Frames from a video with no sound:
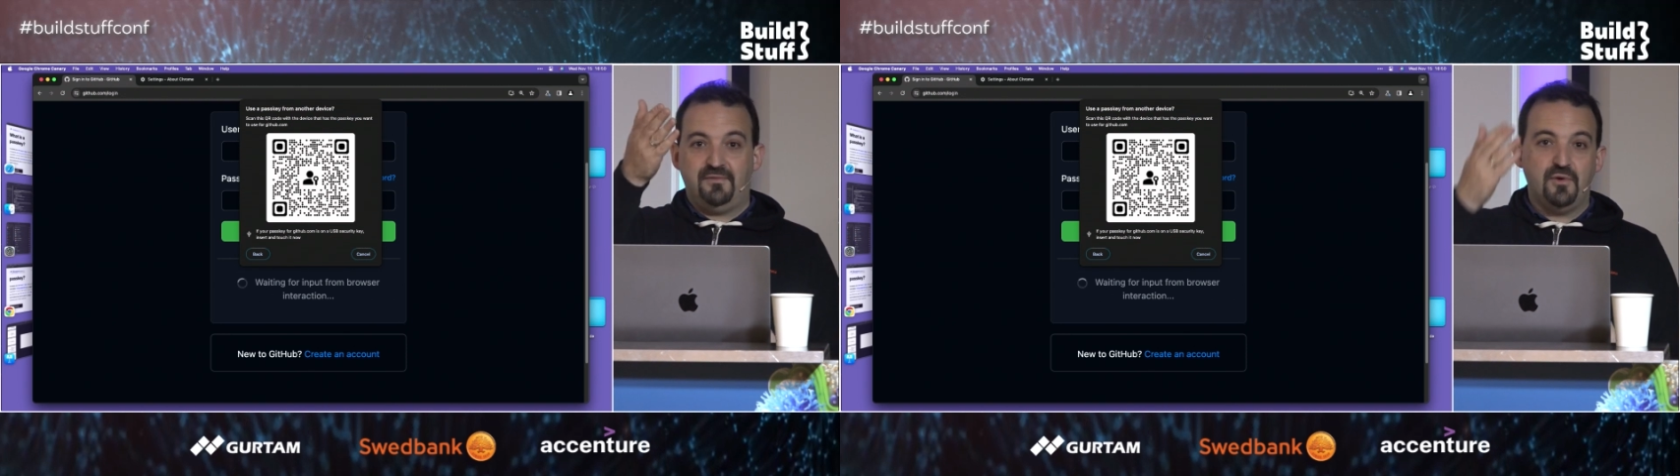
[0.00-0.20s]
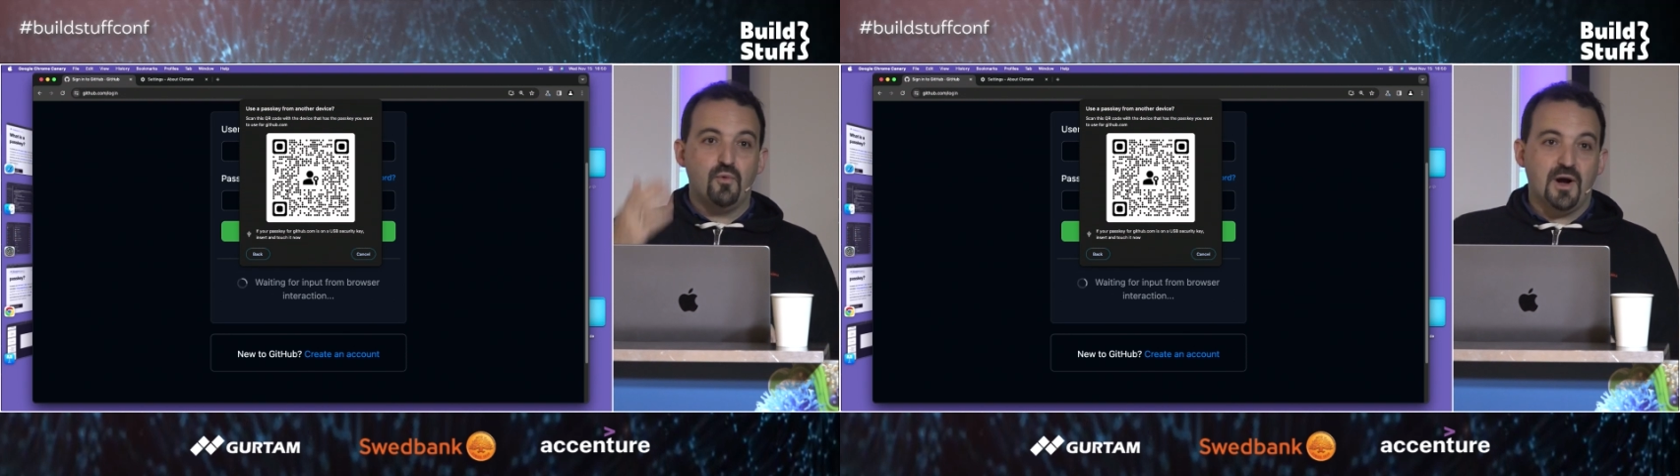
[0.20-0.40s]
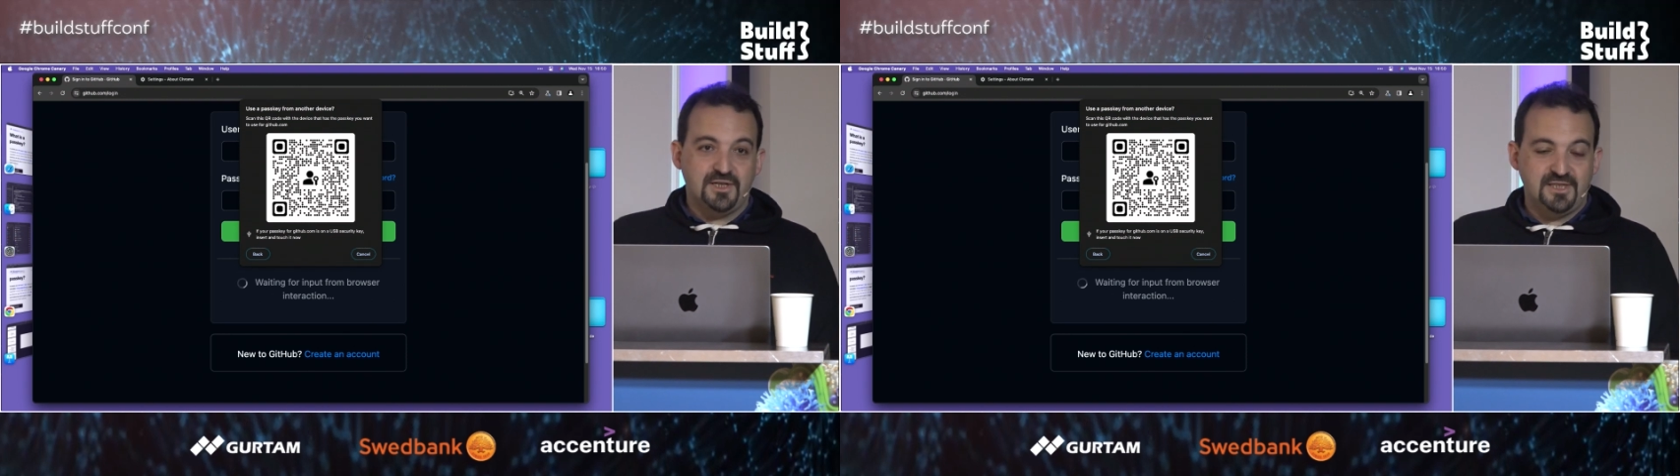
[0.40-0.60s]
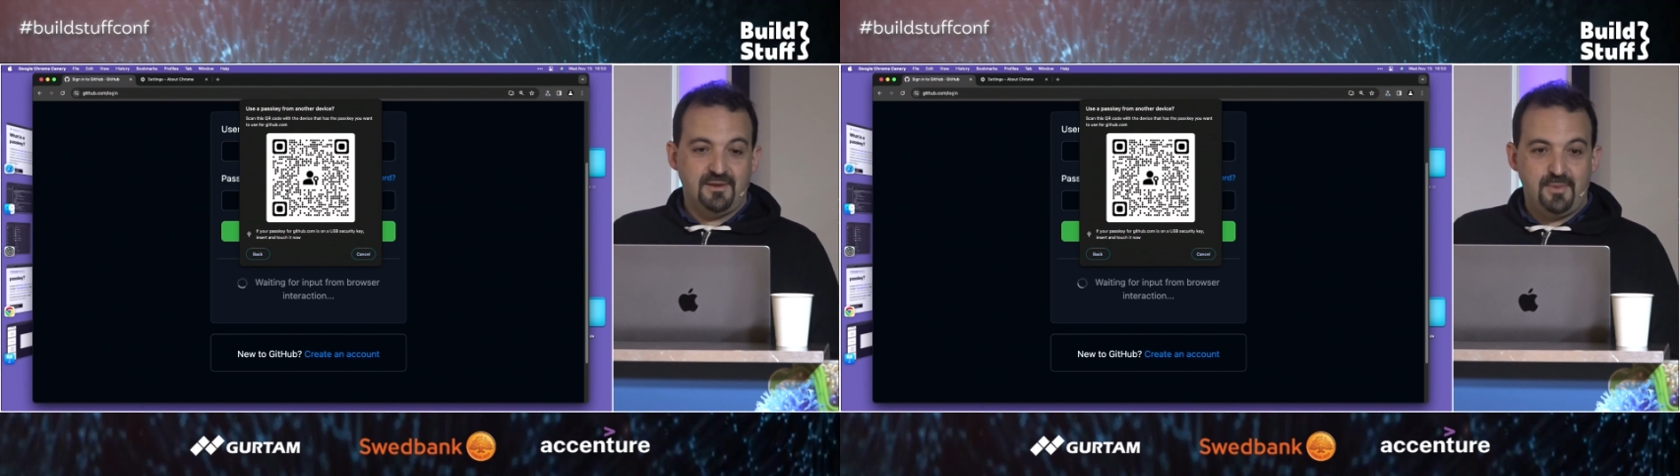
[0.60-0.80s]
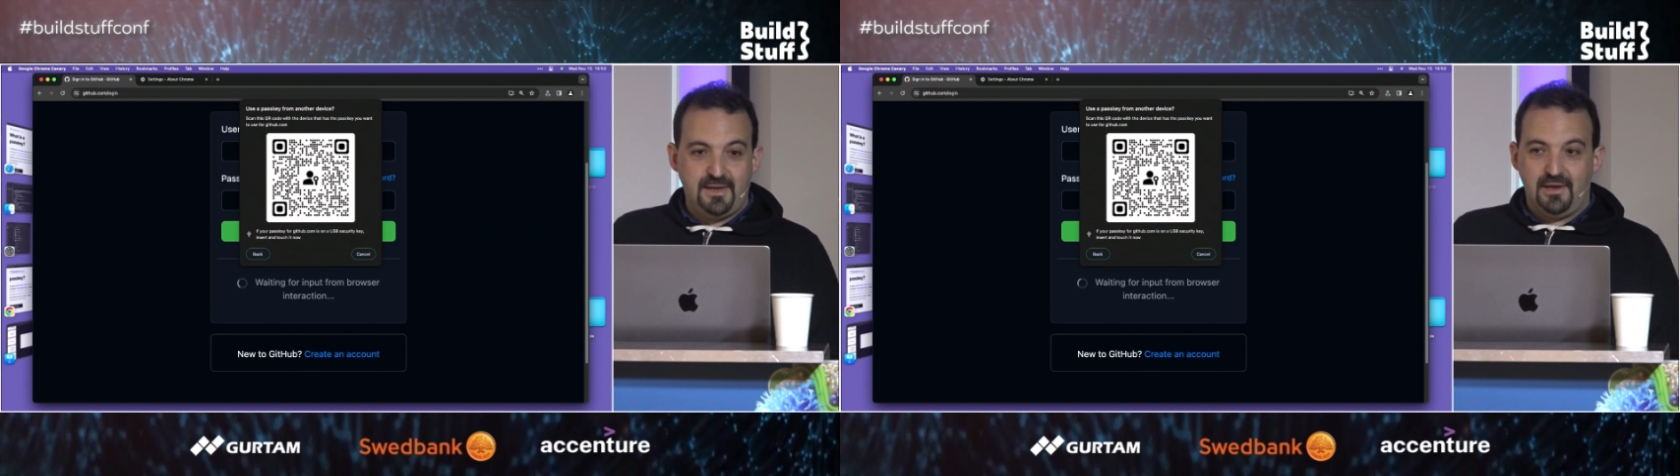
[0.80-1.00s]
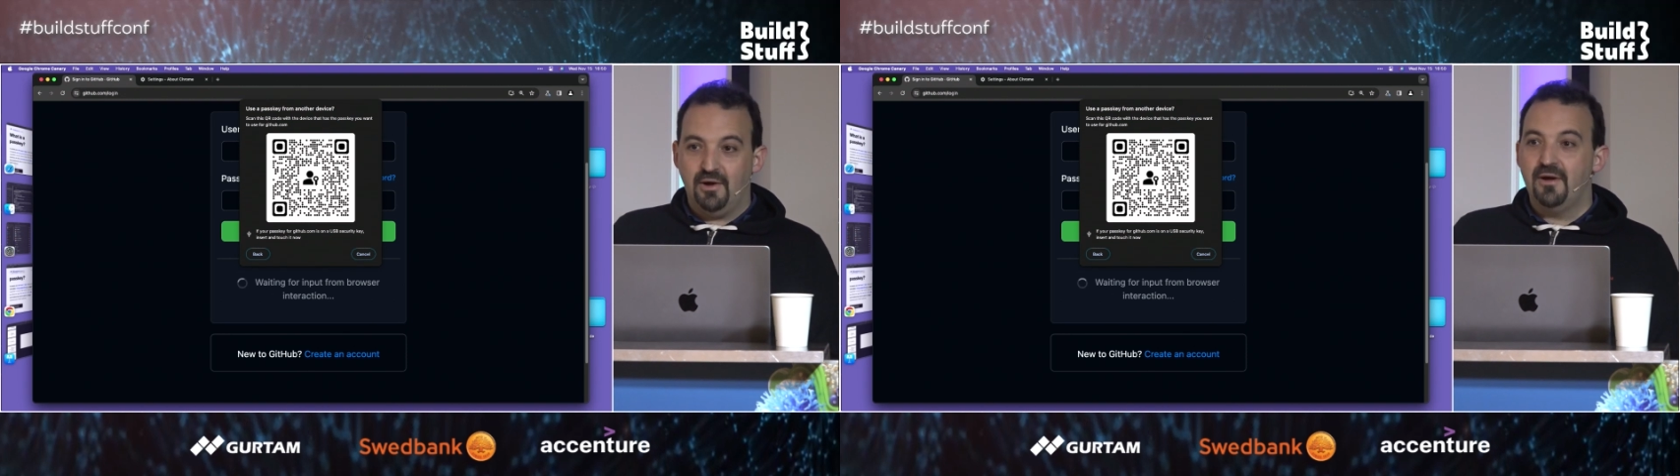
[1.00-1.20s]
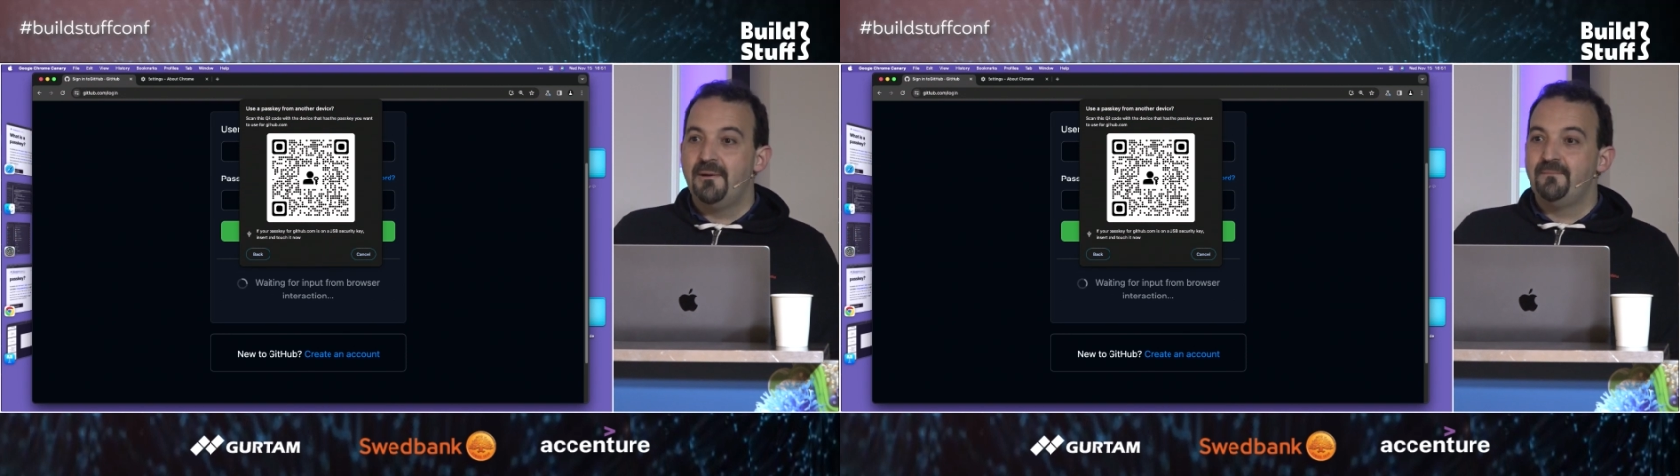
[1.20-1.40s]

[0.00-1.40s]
you watching the video,